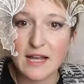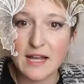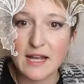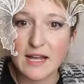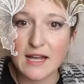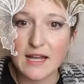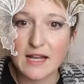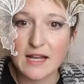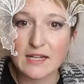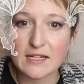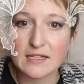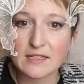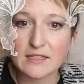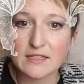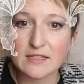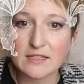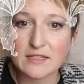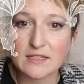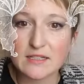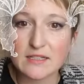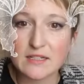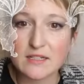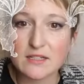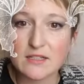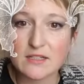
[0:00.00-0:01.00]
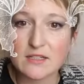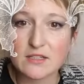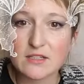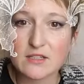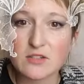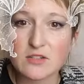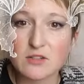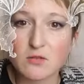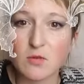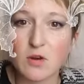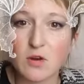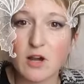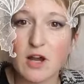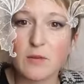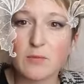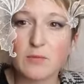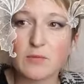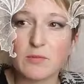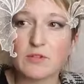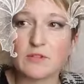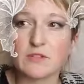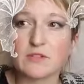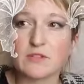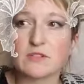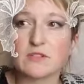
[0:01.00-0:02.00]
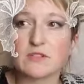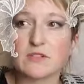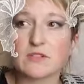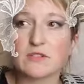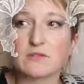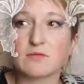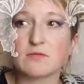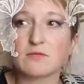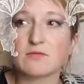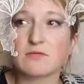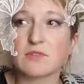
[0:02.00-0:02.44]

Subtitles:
And so what happened